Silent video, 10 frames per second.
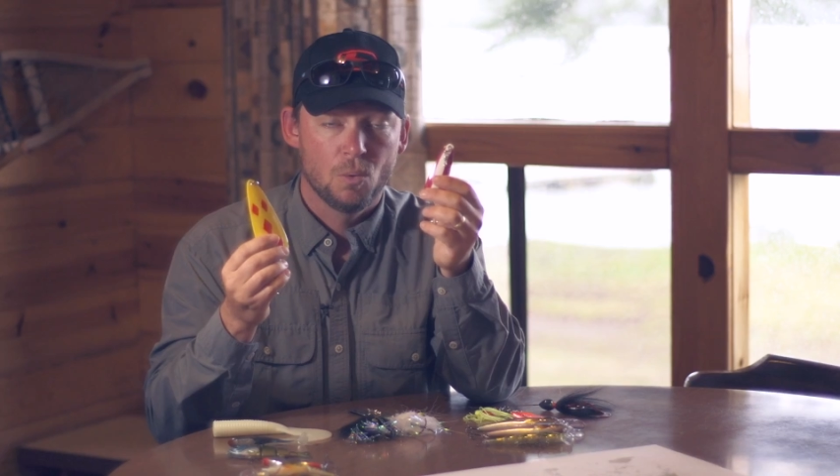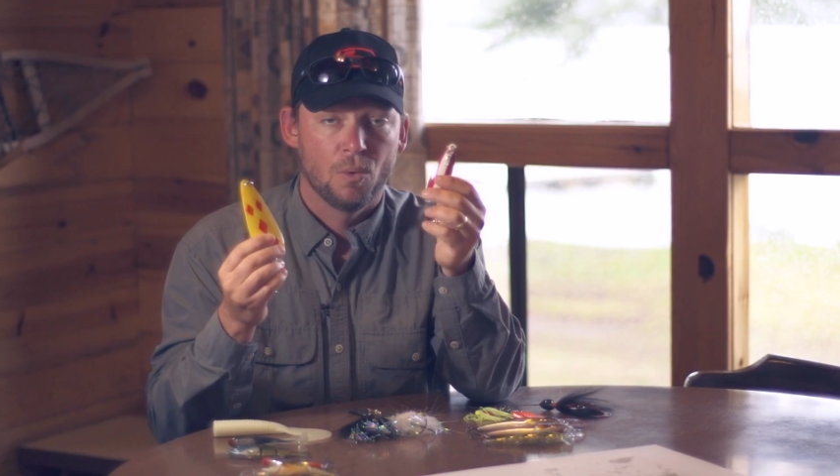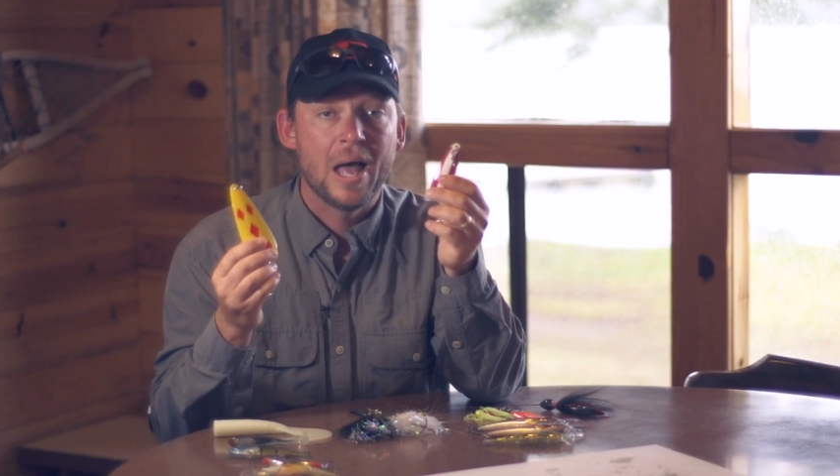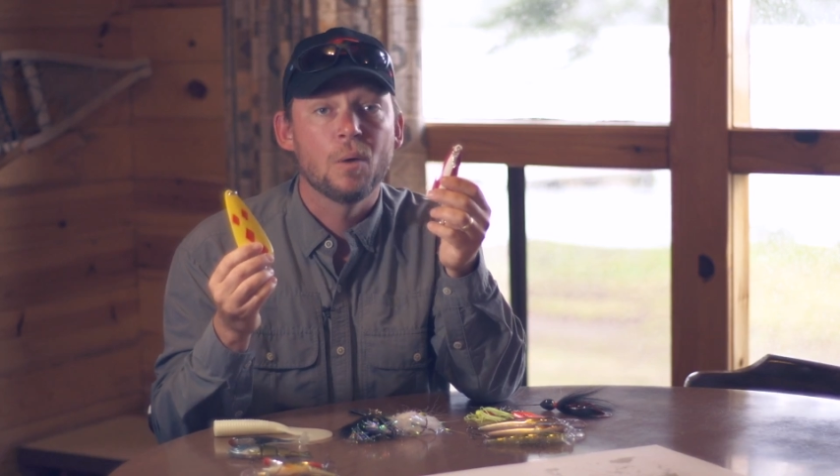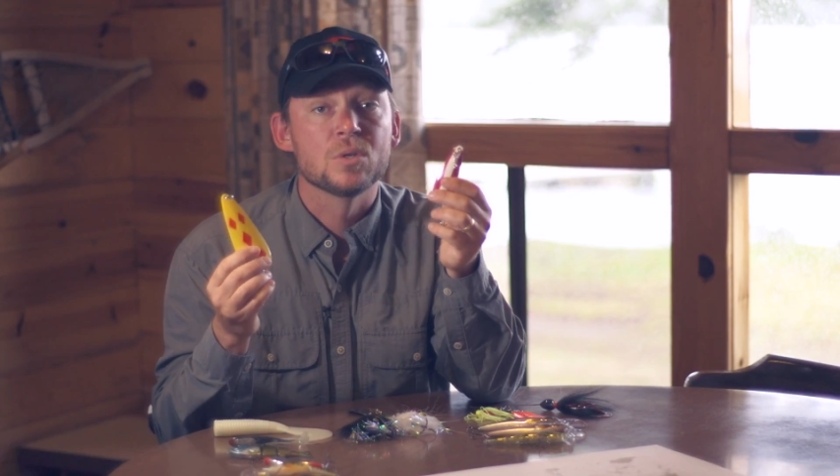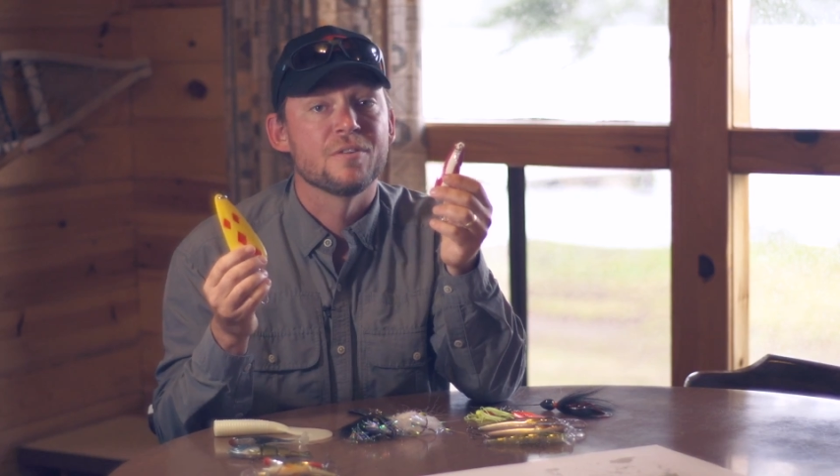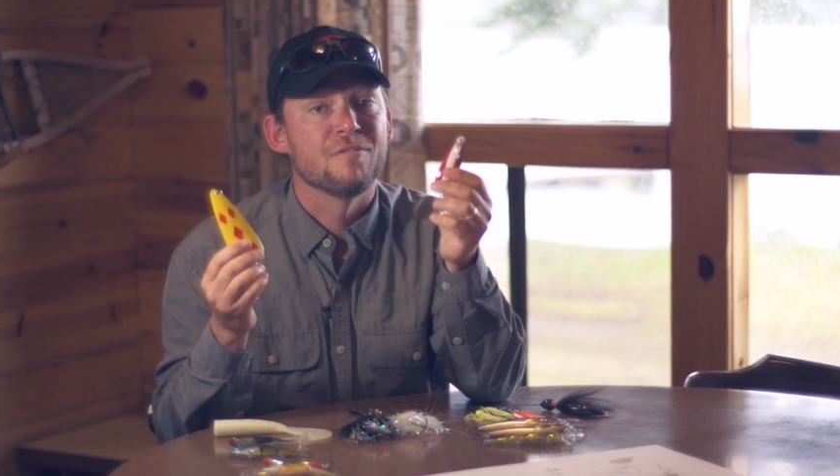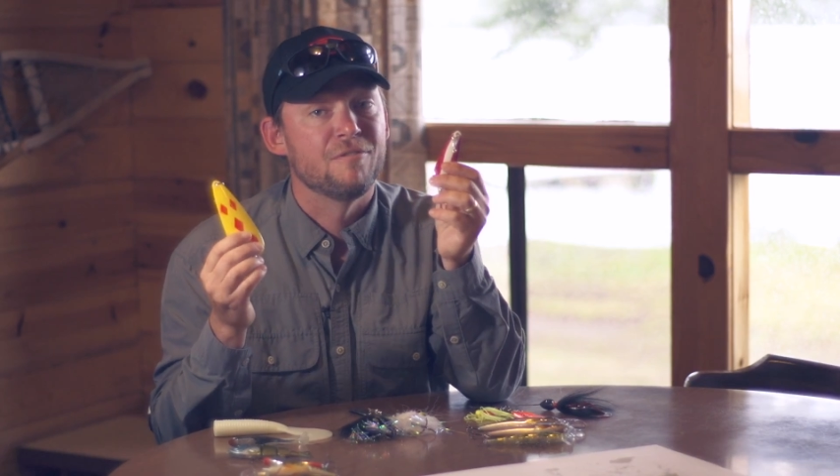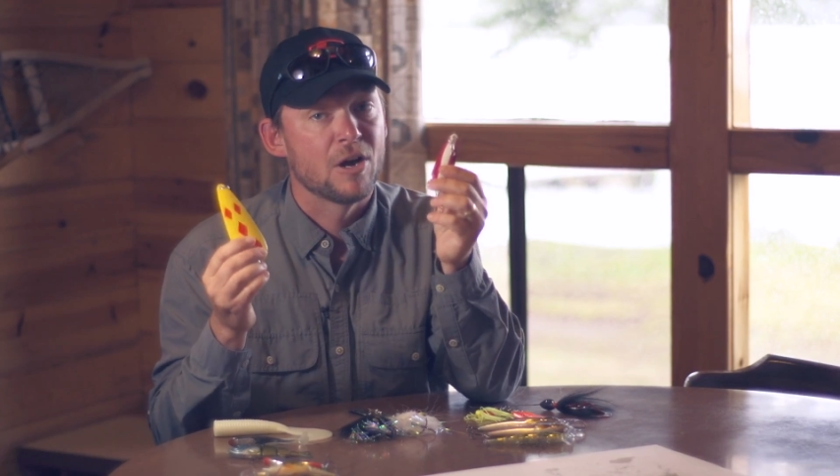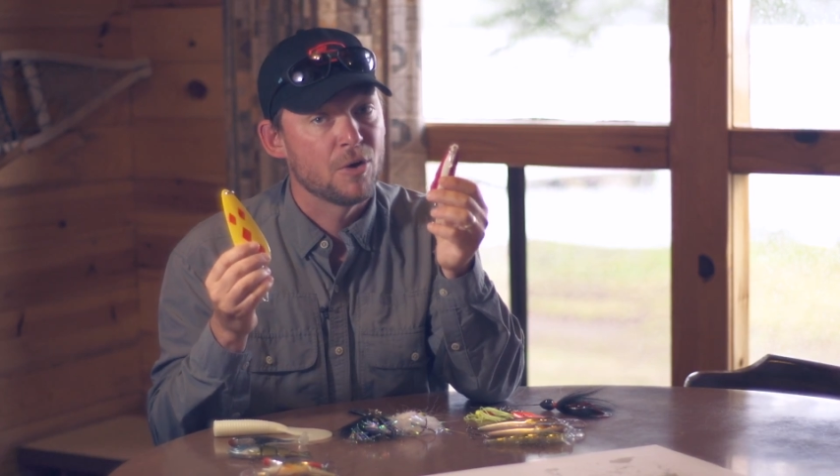Well, that was a
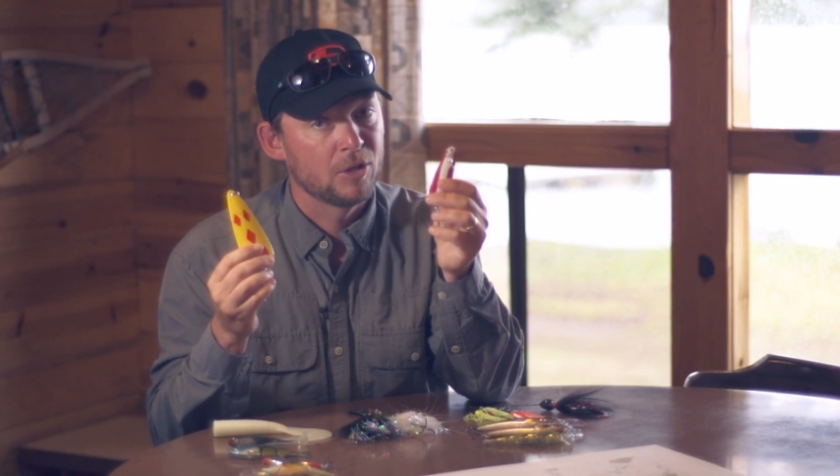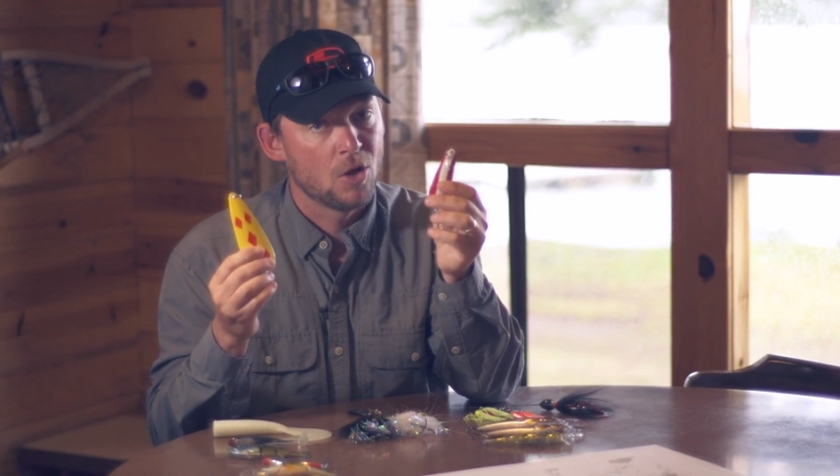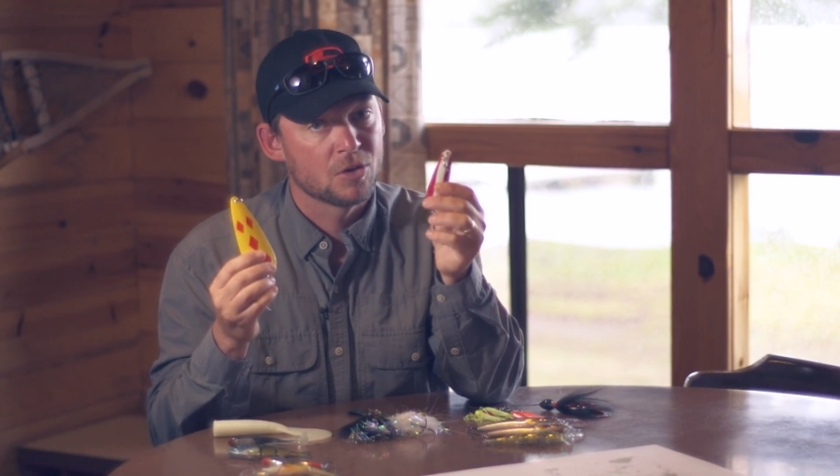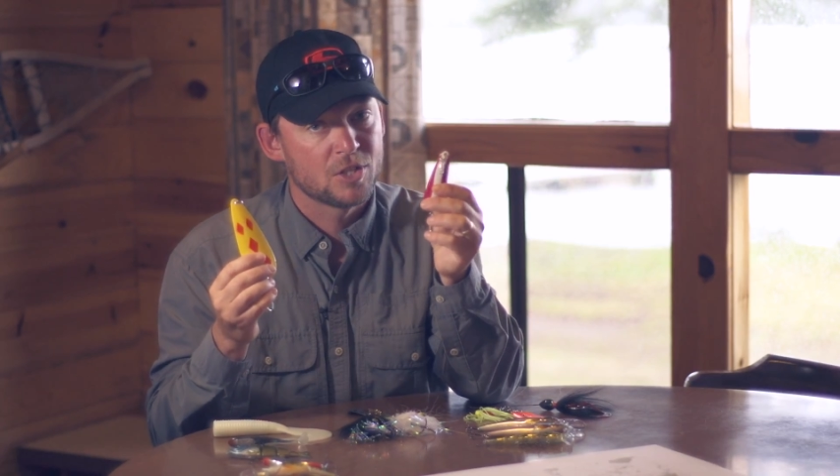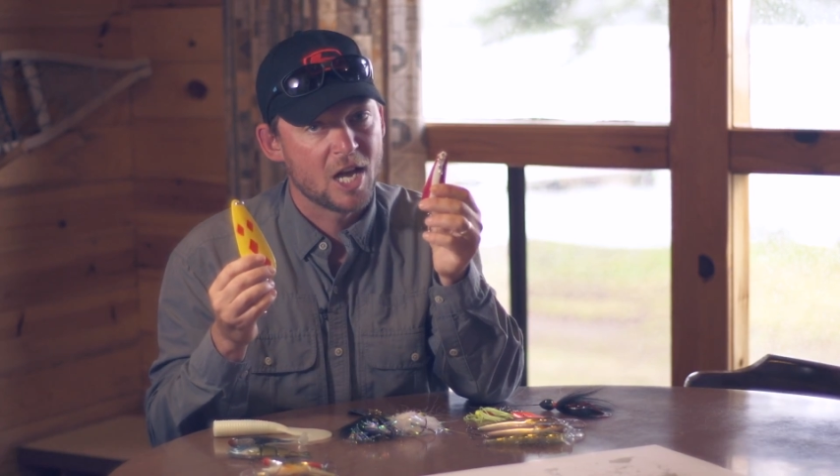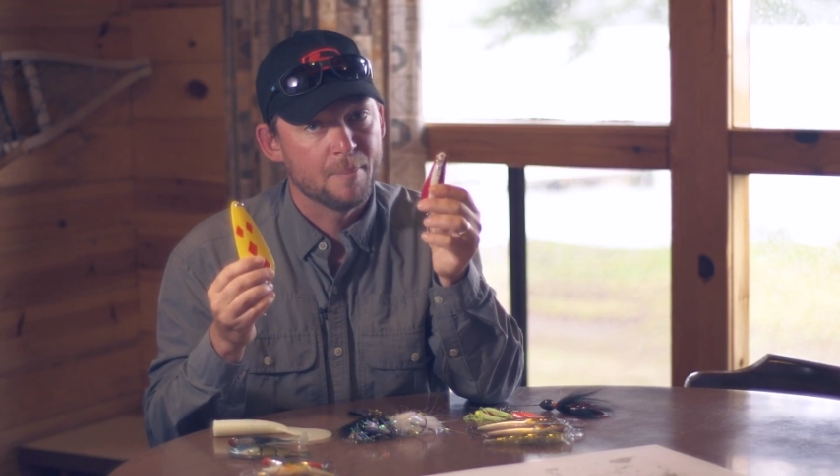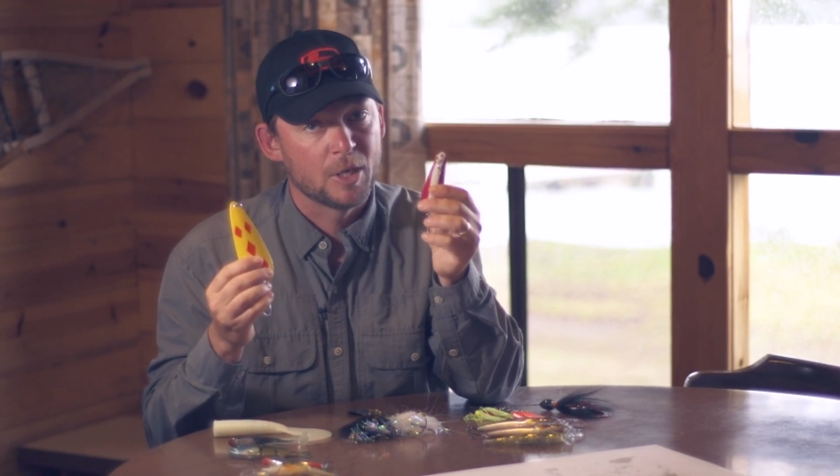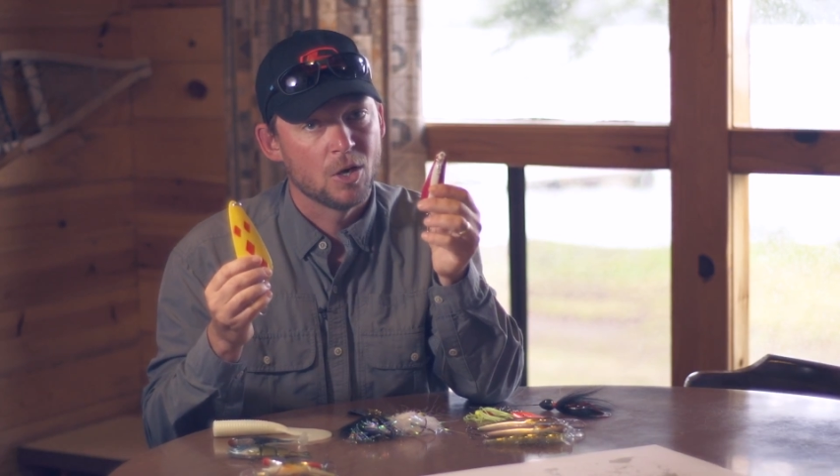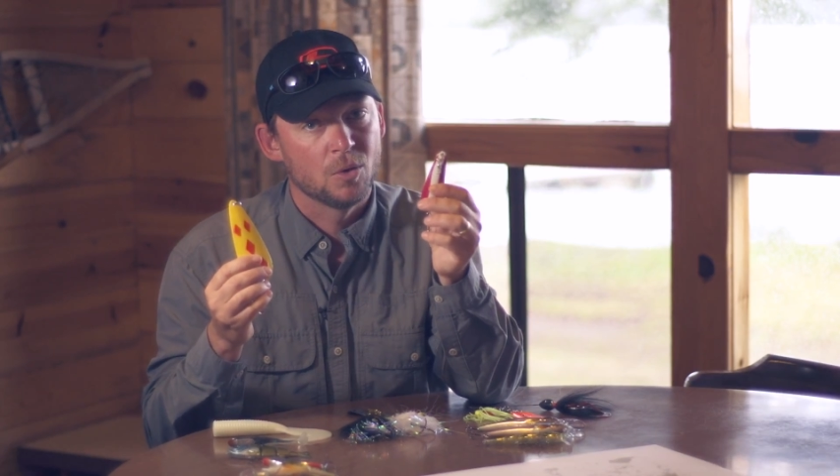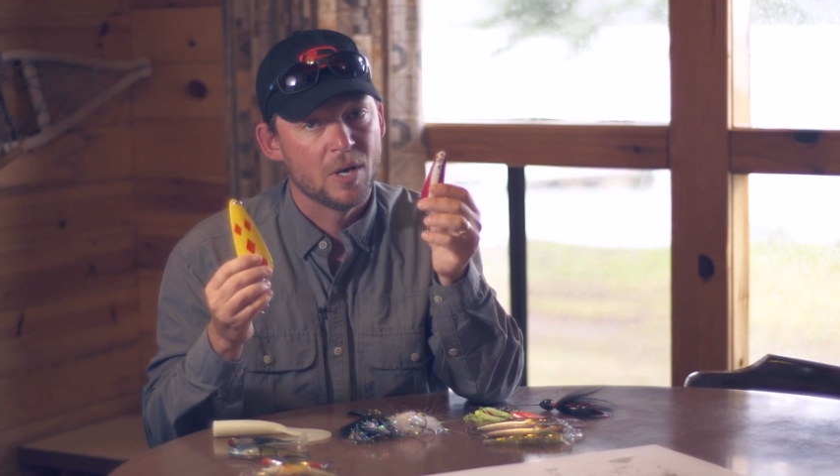very long time ago,